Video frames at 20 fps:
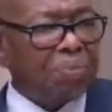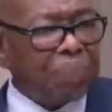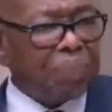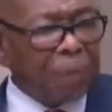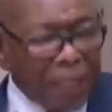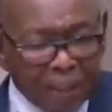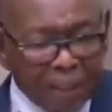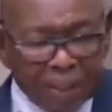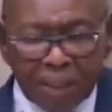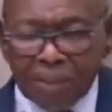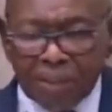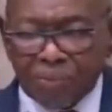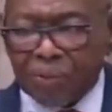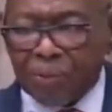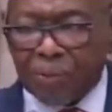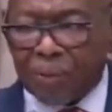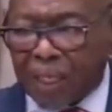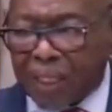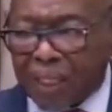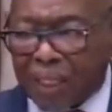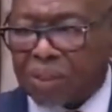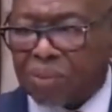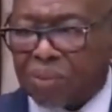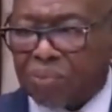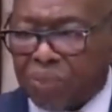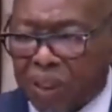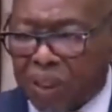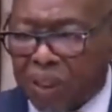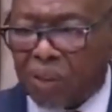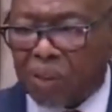but if you ask
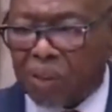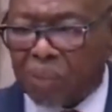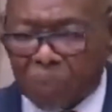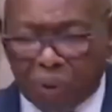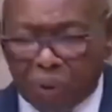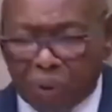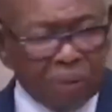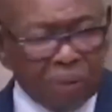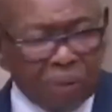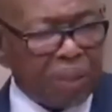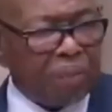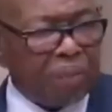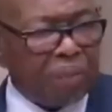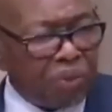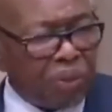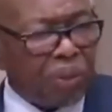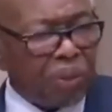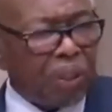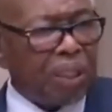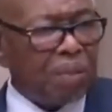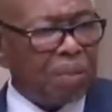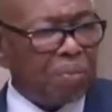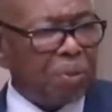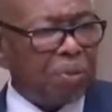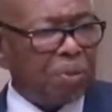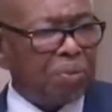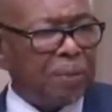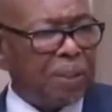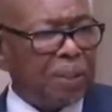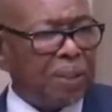me, not because I'm talking
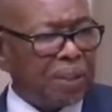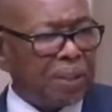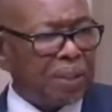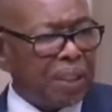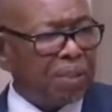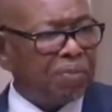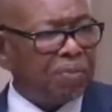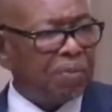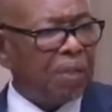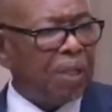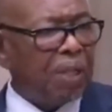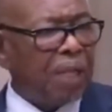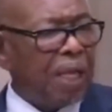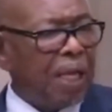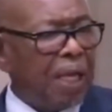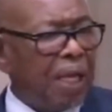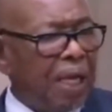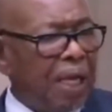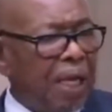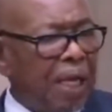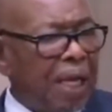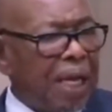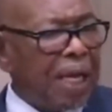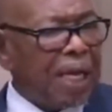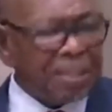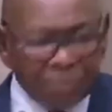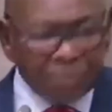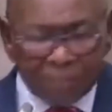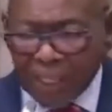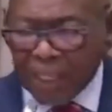about myself,
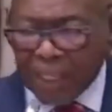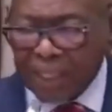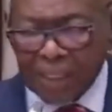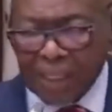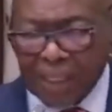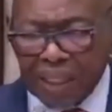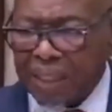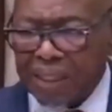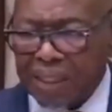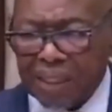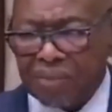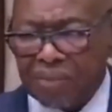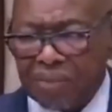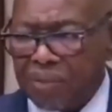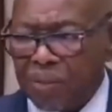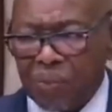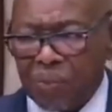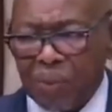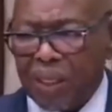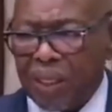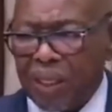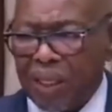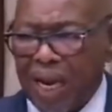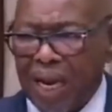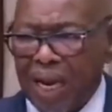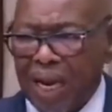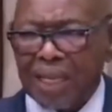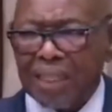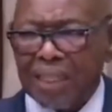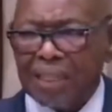I've done relatively well.
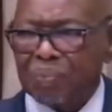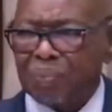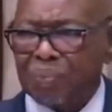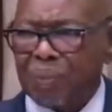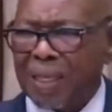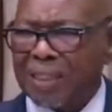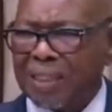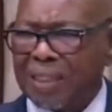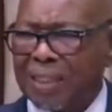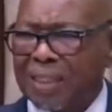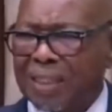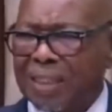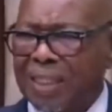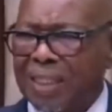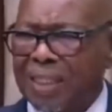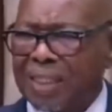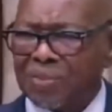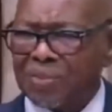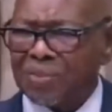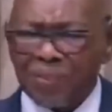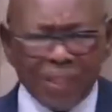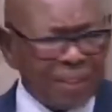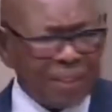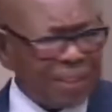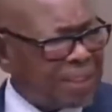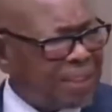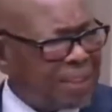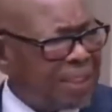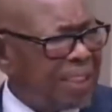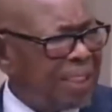I expanded
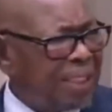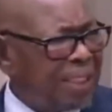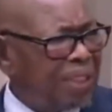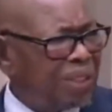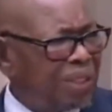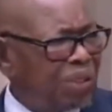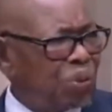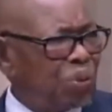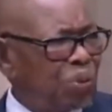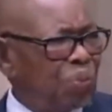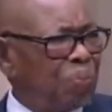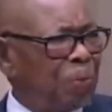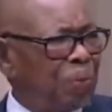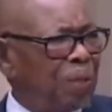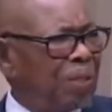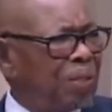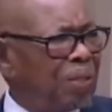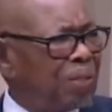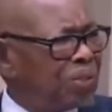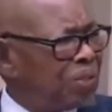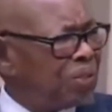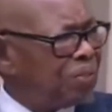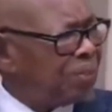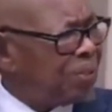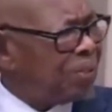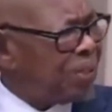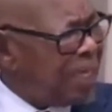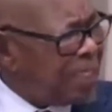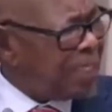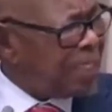NSFAS through billions
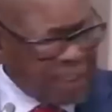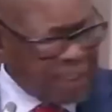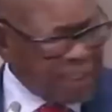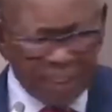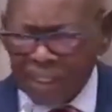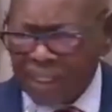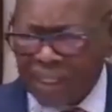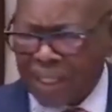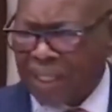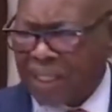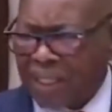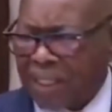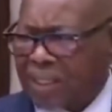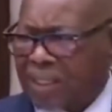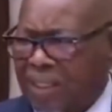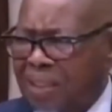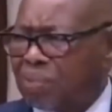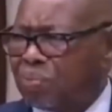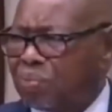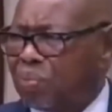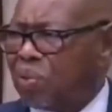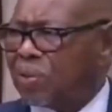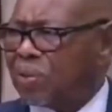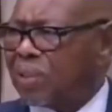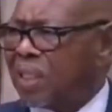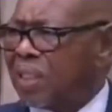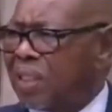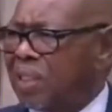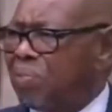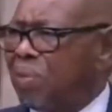of rands, reached more
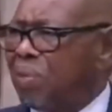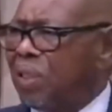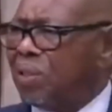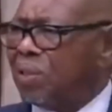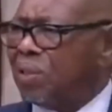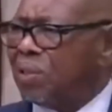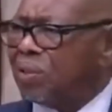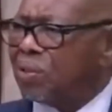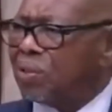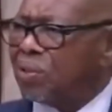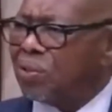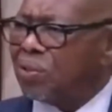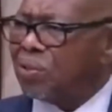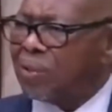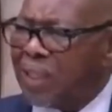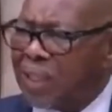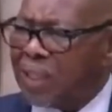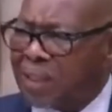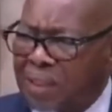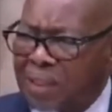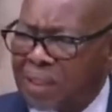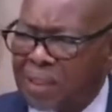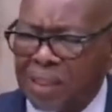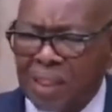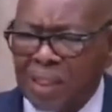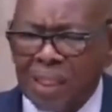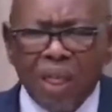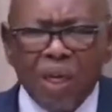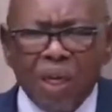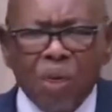than 1 million
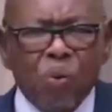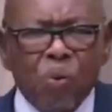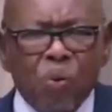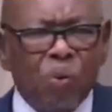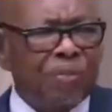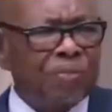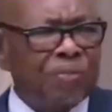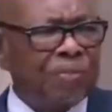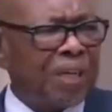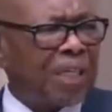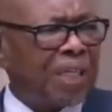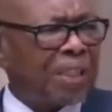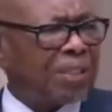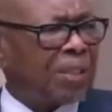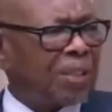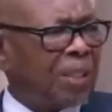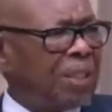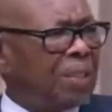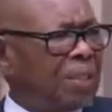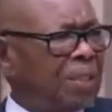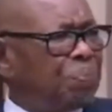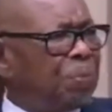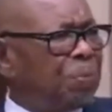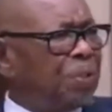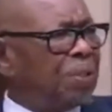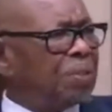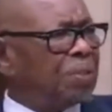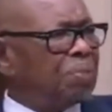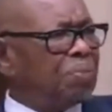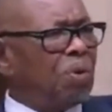students. We have actually
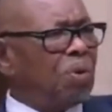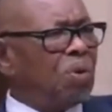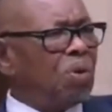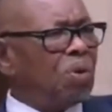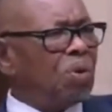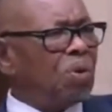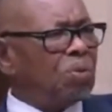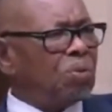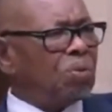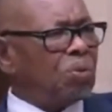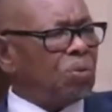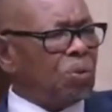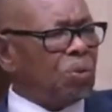built more.